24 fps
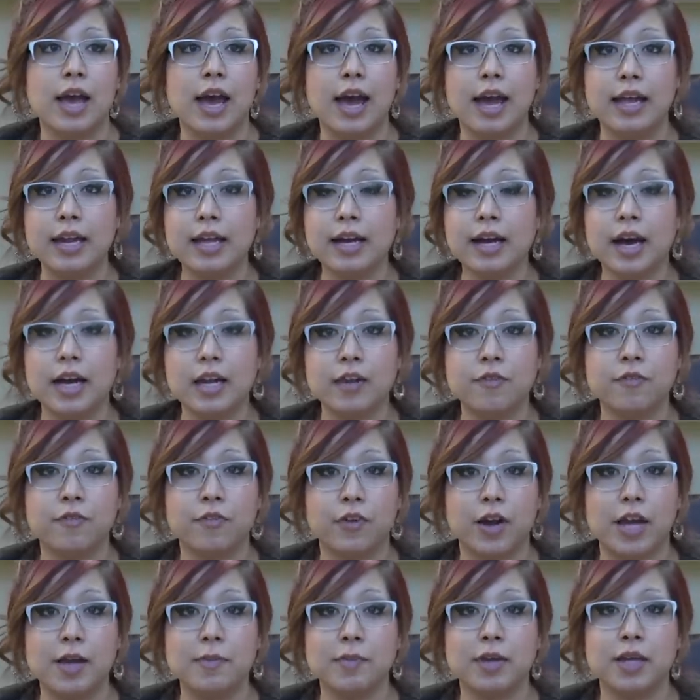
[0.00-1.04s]
any kind of
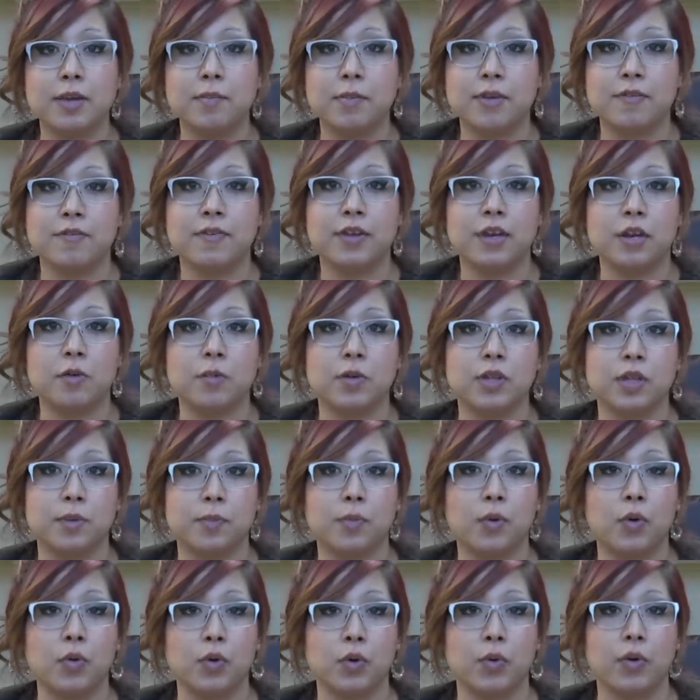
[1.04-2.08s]
frame can be fitted with a
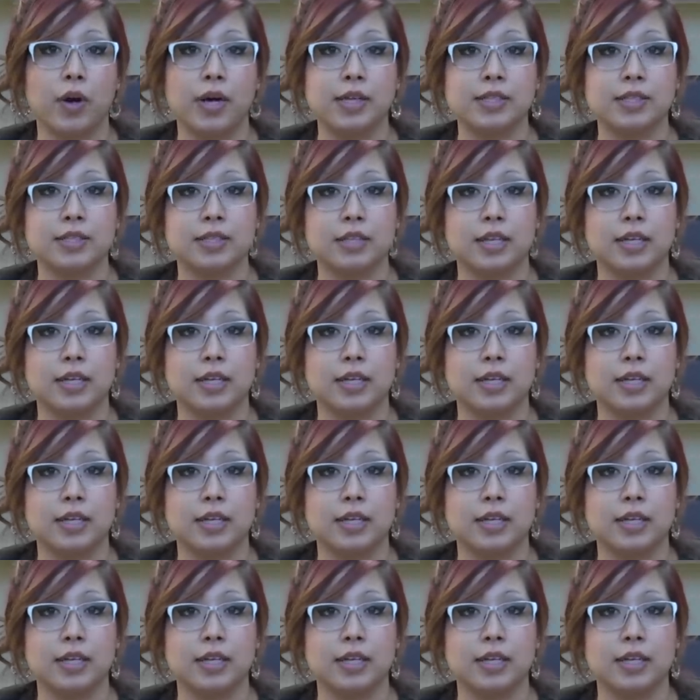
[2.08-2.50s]
polarized